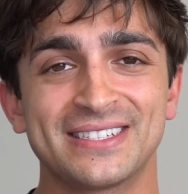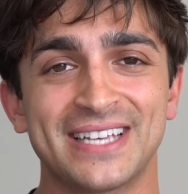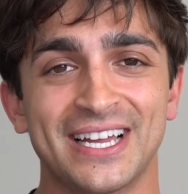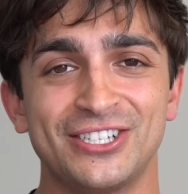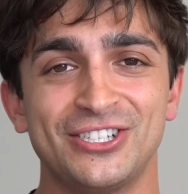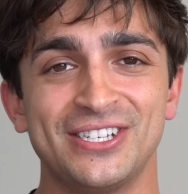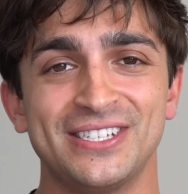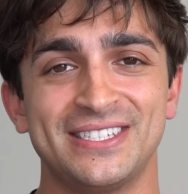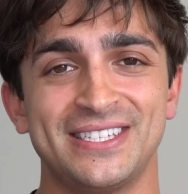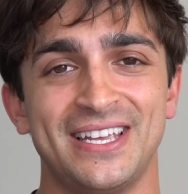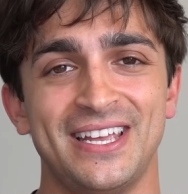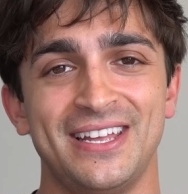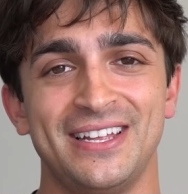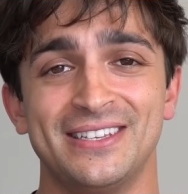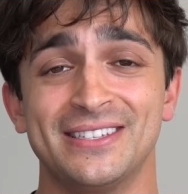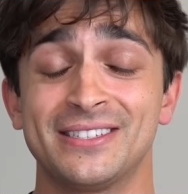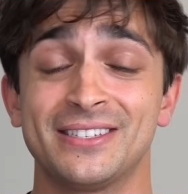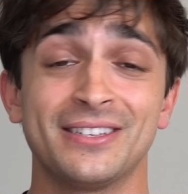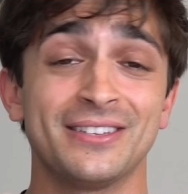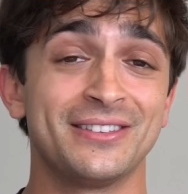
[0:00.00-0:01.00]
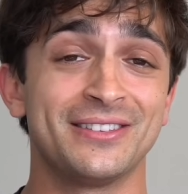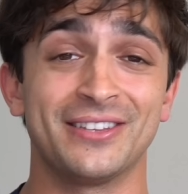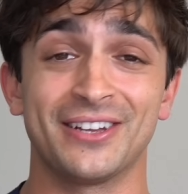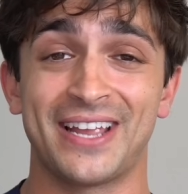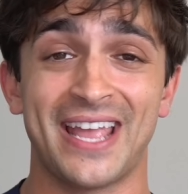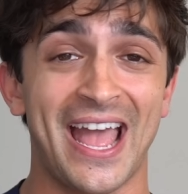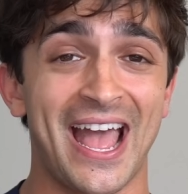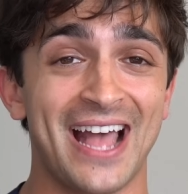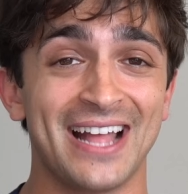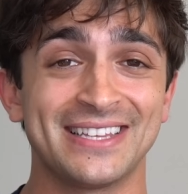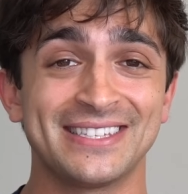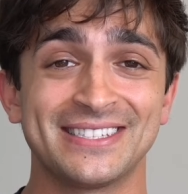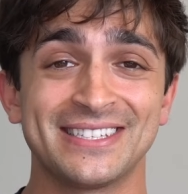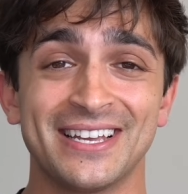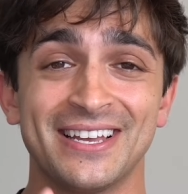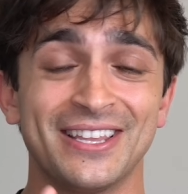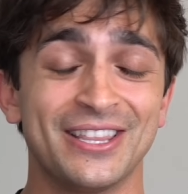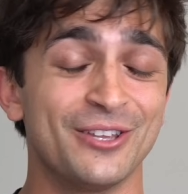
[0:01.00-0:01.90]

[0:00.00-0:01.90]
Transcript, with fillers: sketchy scenes, the cats,